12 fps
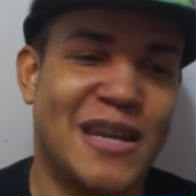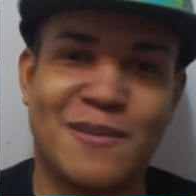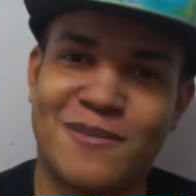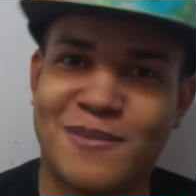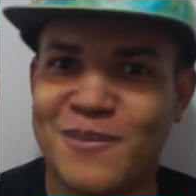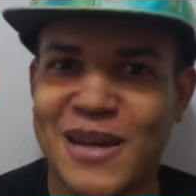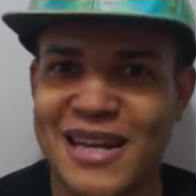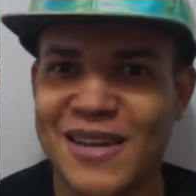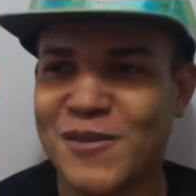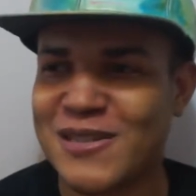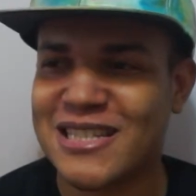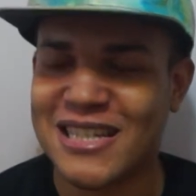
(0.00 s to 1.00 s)
and beat
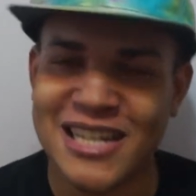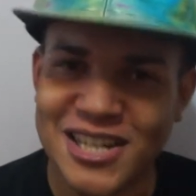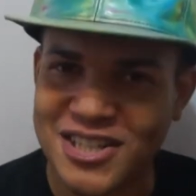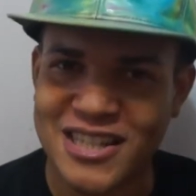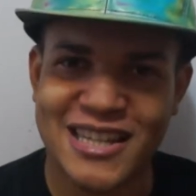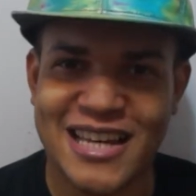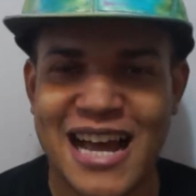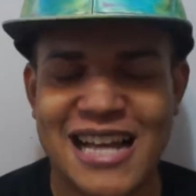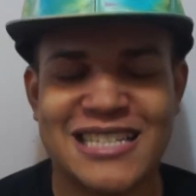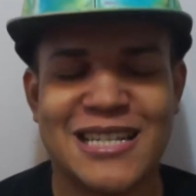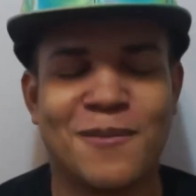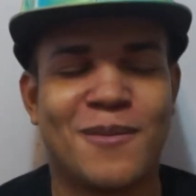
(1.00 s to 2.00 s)
it was initially the
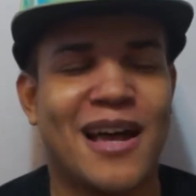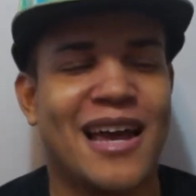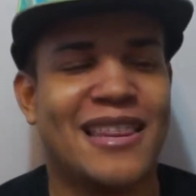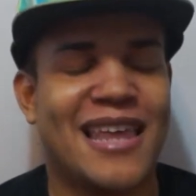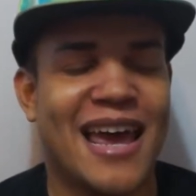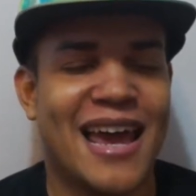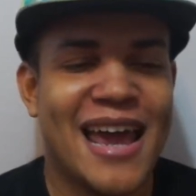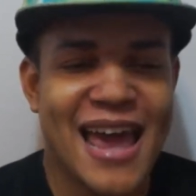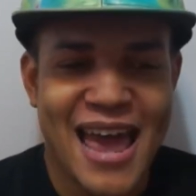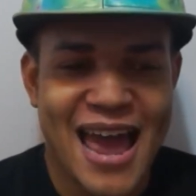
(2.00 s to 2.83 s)
concept behind that.